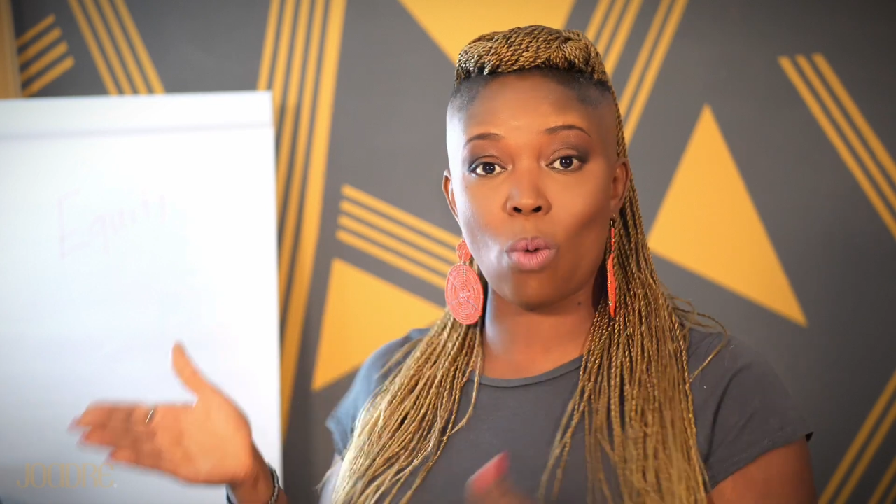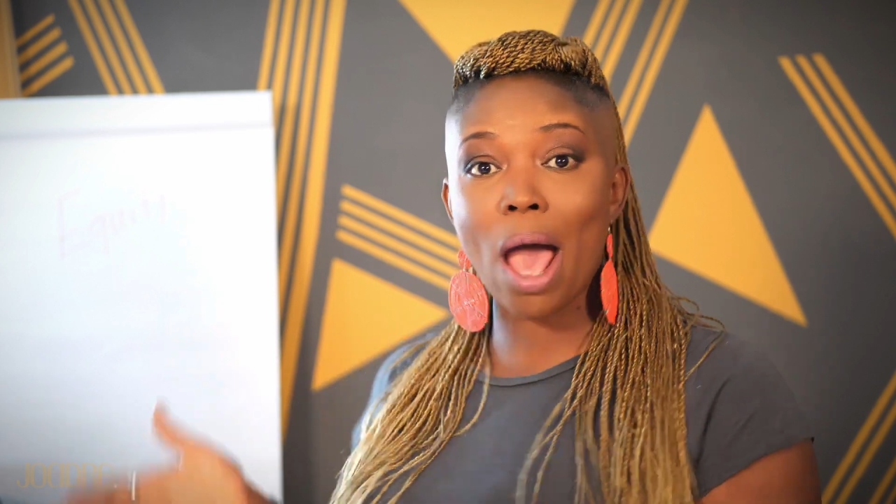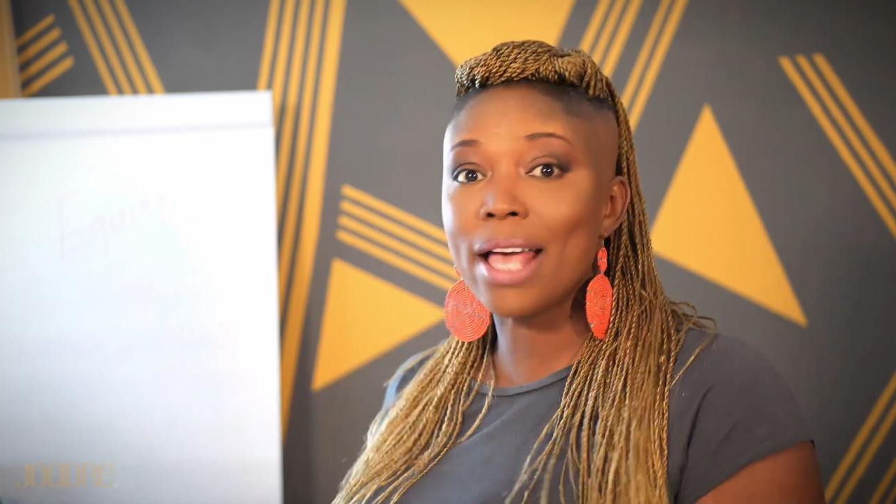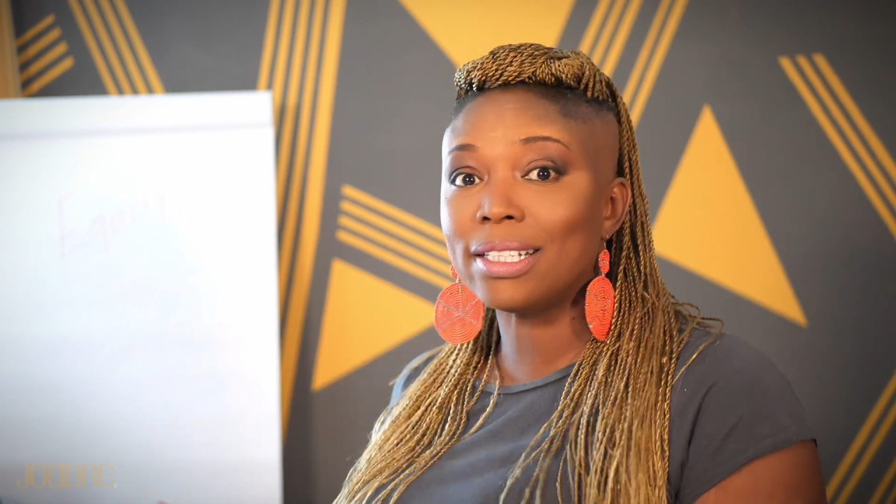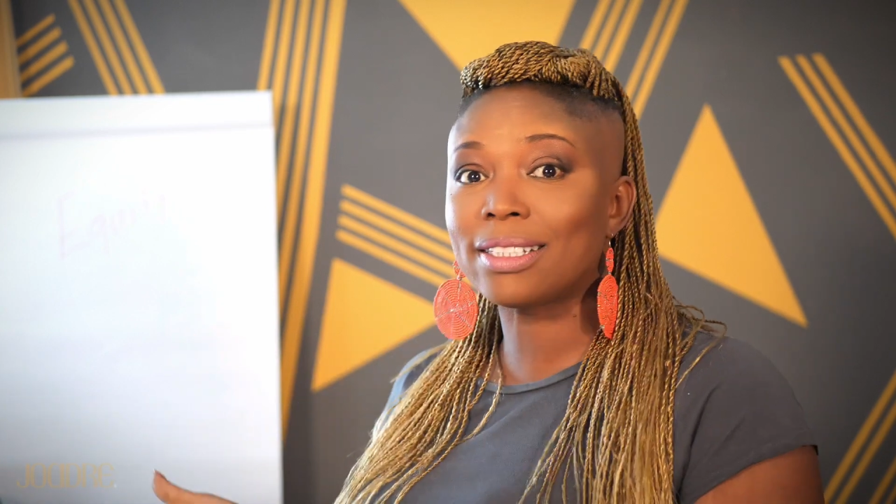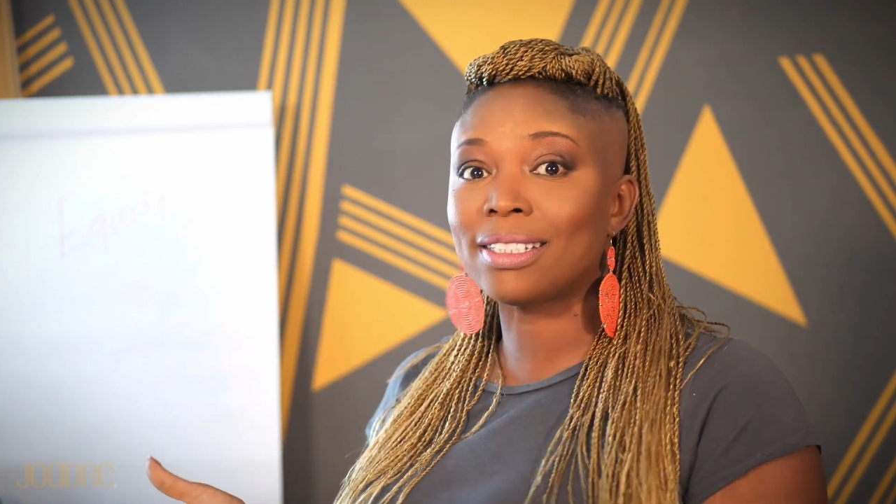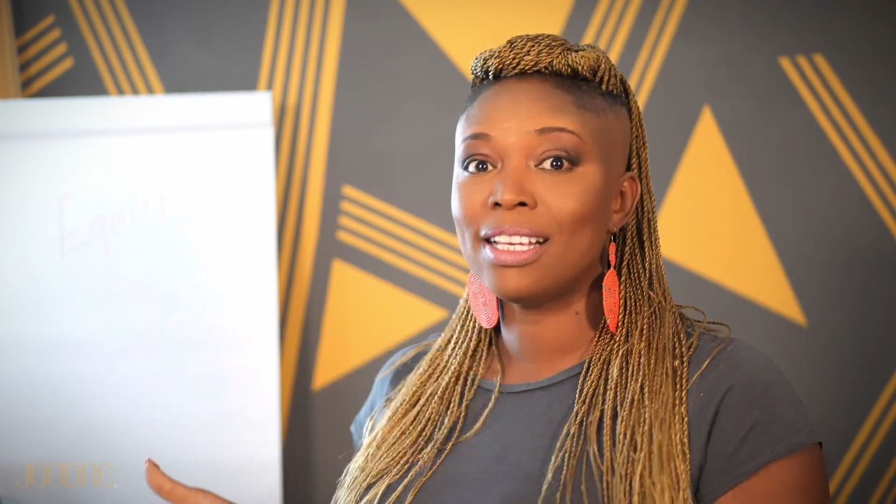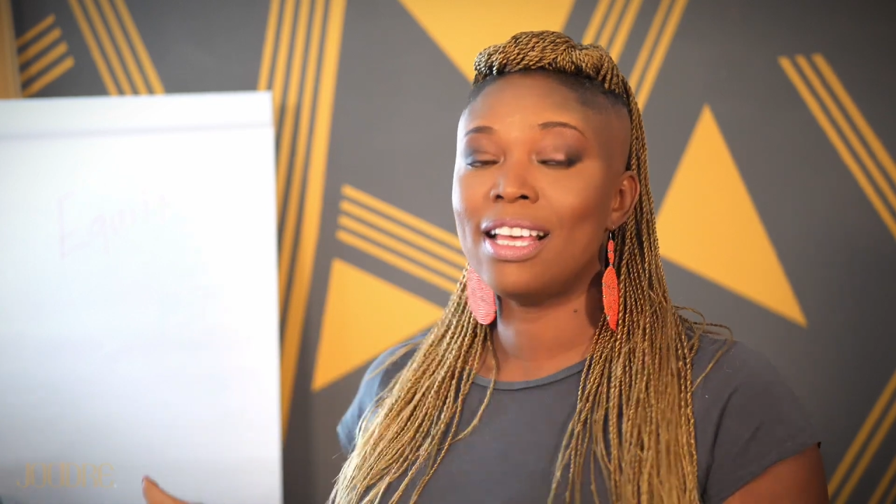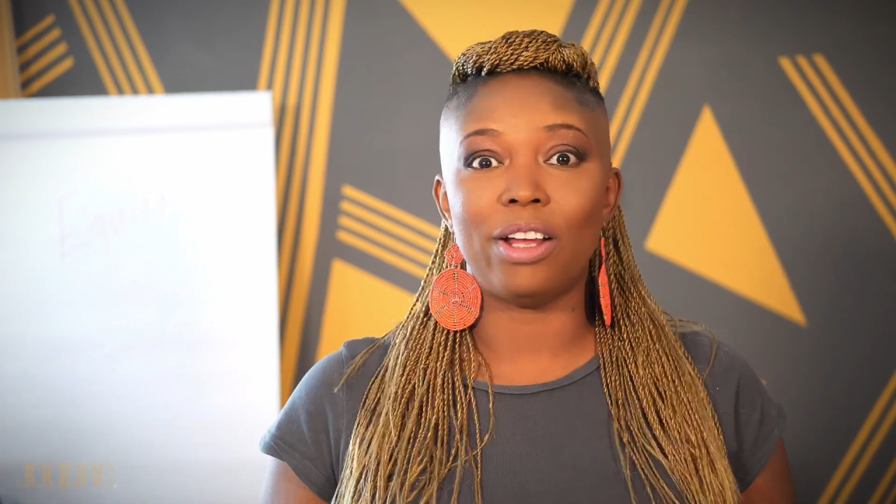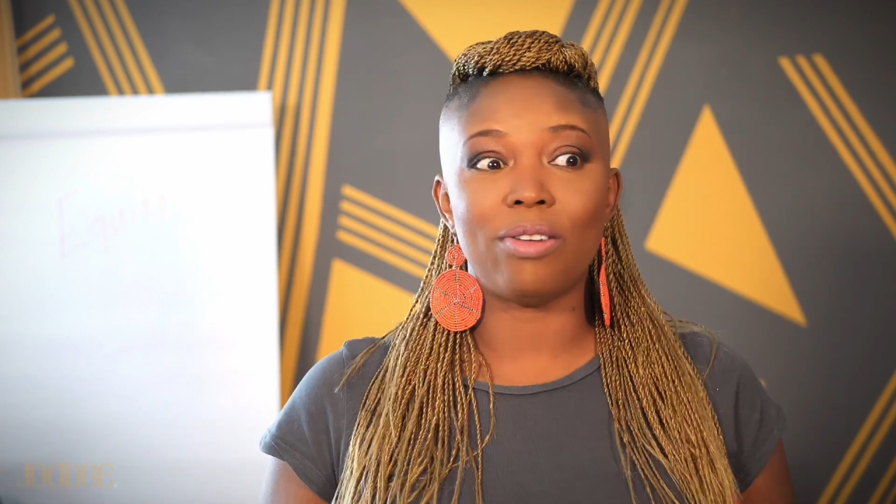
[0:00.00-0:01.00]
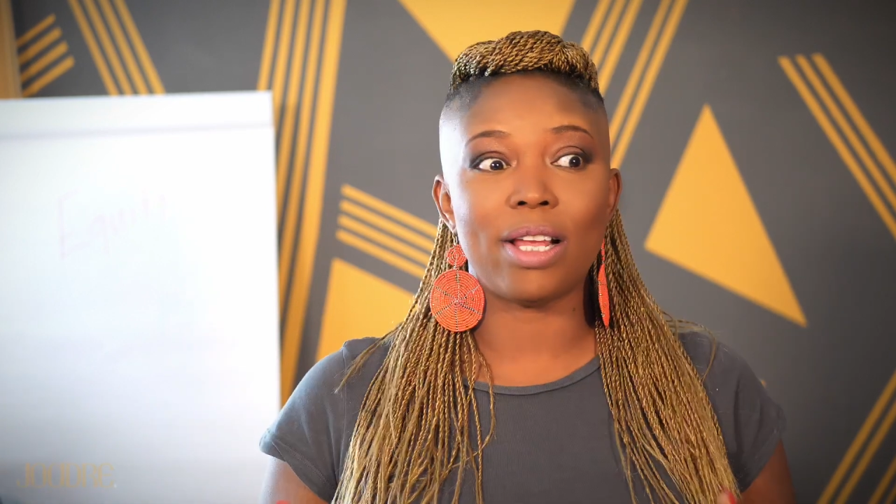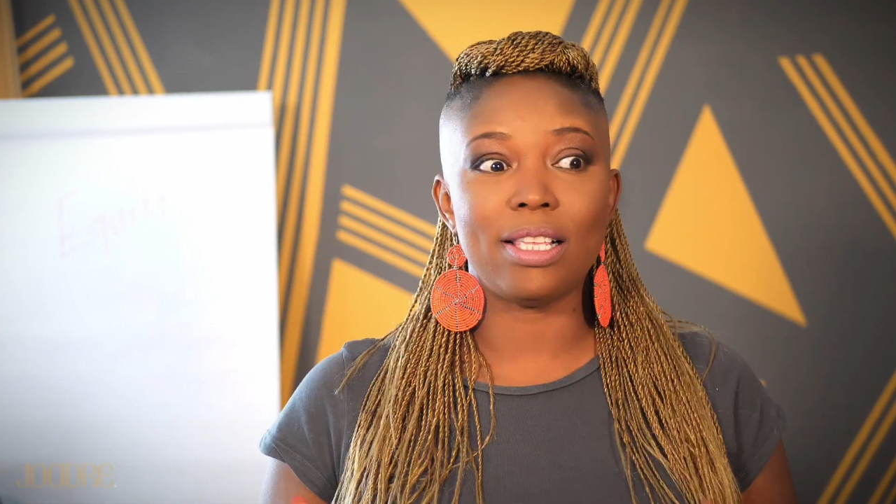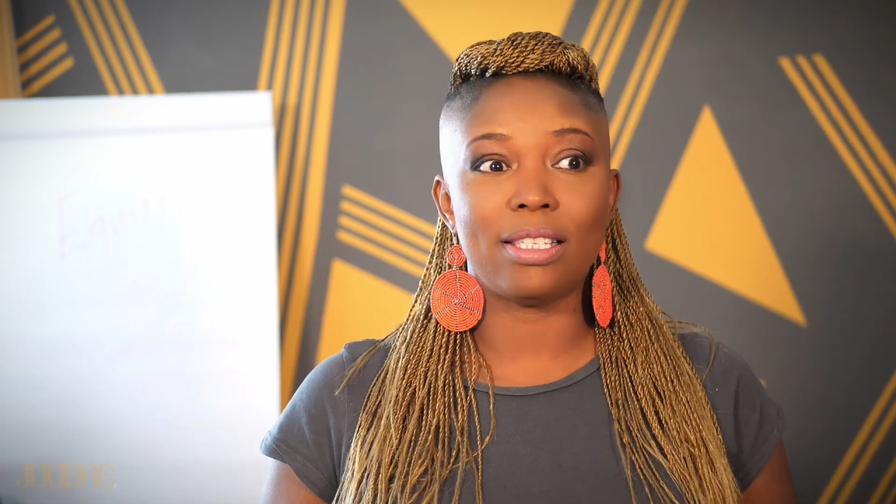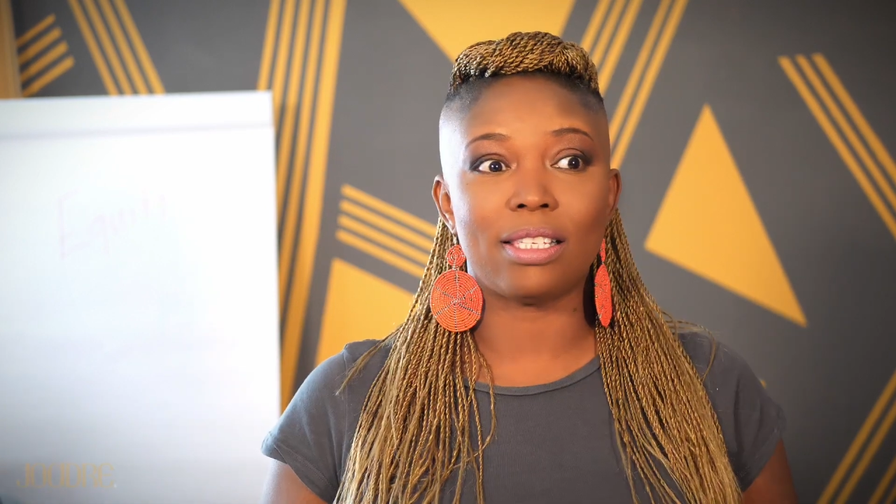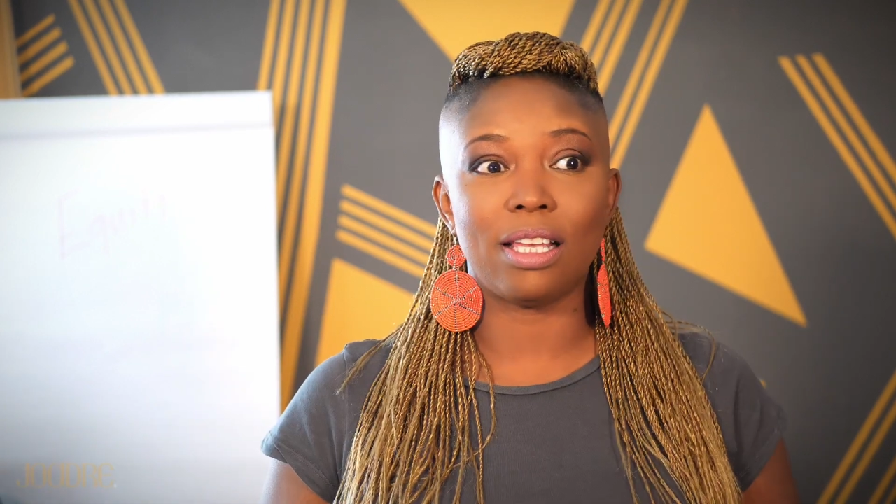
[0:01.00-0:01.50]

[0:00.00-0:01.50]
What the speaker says: West there is,